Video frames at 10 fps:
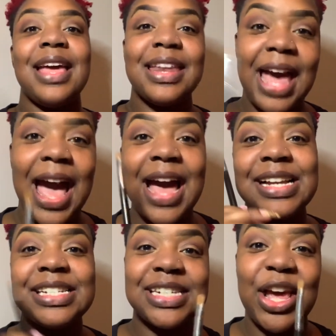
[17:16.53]

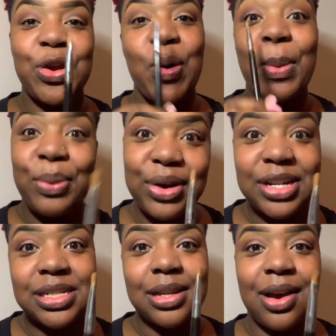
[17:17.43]
eyeshadow
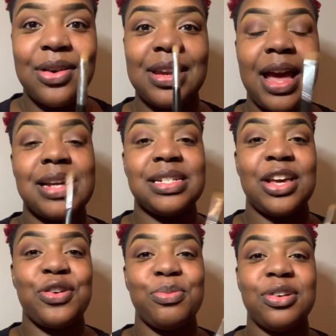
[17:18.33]
brush, y'all. An
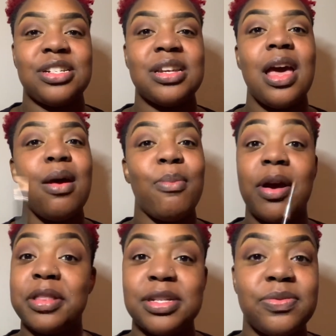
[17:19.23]
eyeshadow brush.
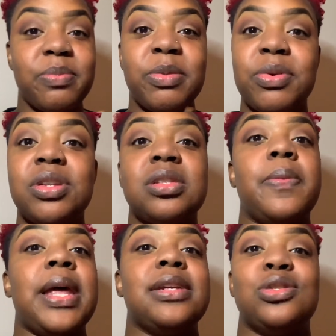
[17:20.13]
Brought this from the beauty
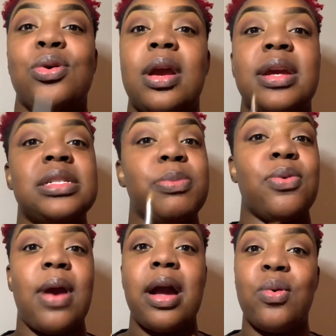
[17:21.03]
supply store. It's been
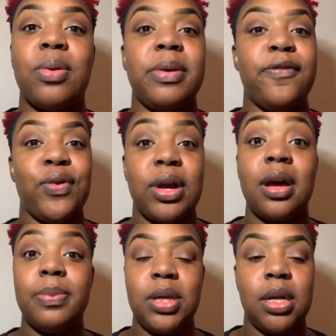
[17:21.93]
rocking with me for a
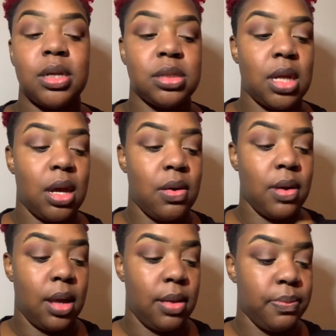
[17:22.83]
couple of years now,
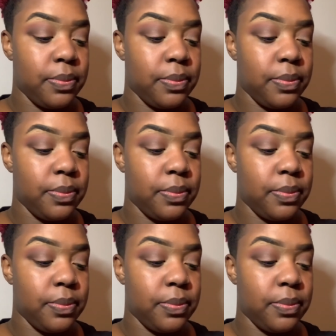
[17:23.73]
okay?